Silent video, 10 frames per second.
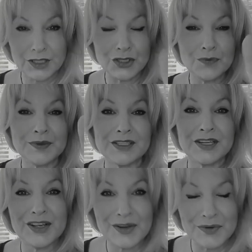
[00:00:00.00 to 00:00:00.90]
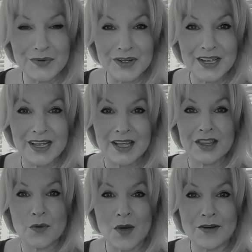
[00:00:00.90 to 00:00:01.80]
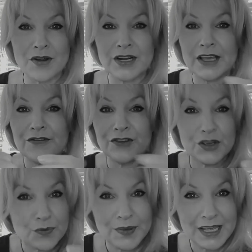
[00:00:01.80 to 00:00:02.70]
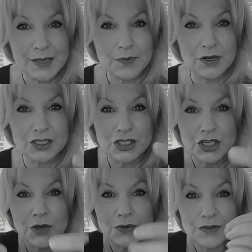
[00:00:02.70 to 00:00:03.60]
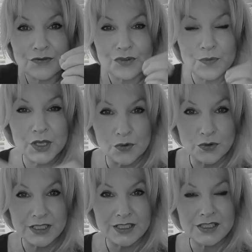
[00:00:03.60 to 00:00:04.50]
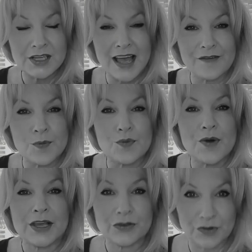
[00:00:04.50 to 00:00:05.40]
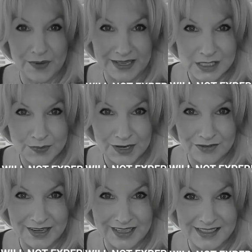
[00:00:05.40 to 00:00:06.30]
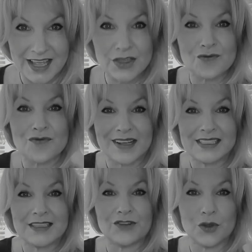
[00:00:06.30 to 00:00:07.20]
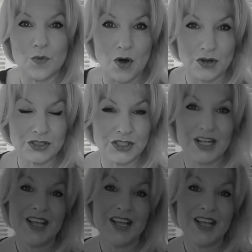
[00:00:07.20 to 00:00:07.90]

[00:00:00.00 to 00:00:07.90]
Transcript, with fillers: Number two, that where only a few people are chosen from the audience to have a breakthrough experience and the rest of you watch.